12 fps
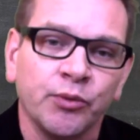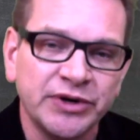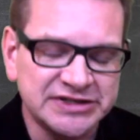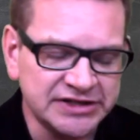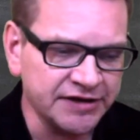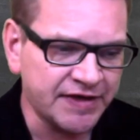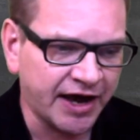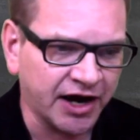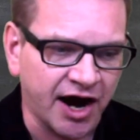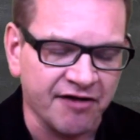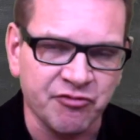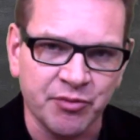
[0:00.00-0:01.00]
we see
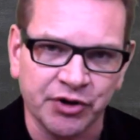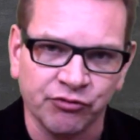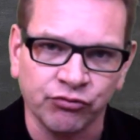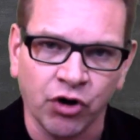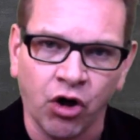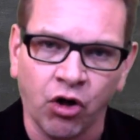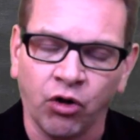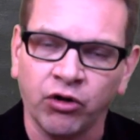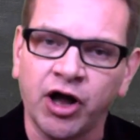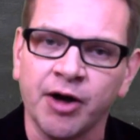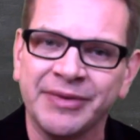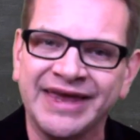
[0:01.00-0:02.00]
that government role
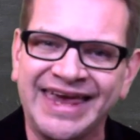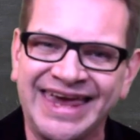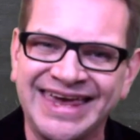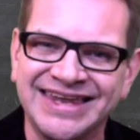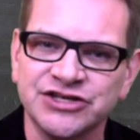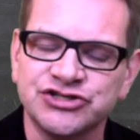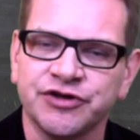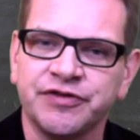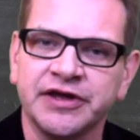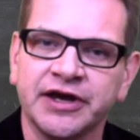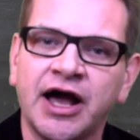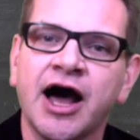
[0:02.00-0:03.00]
coming into
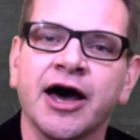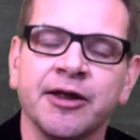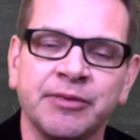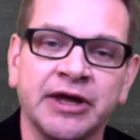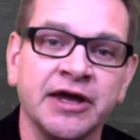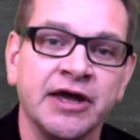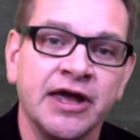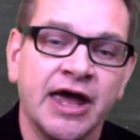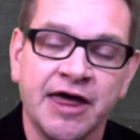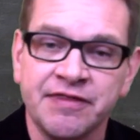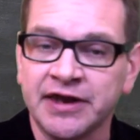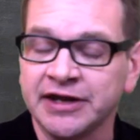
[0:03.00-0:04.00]
the economy
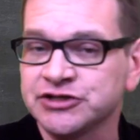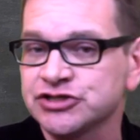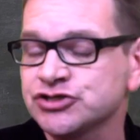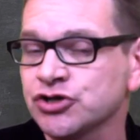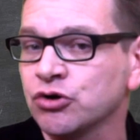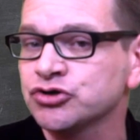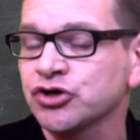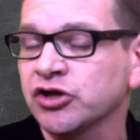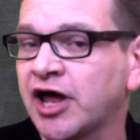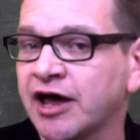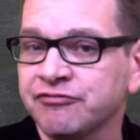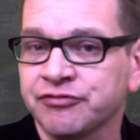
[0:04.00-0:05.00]
and then into social
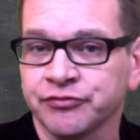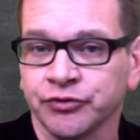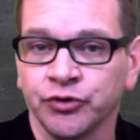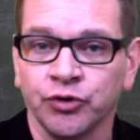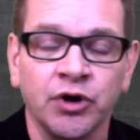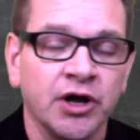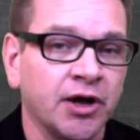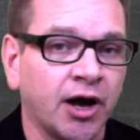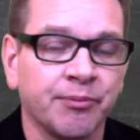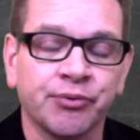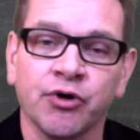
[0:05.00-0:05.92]
life through uh,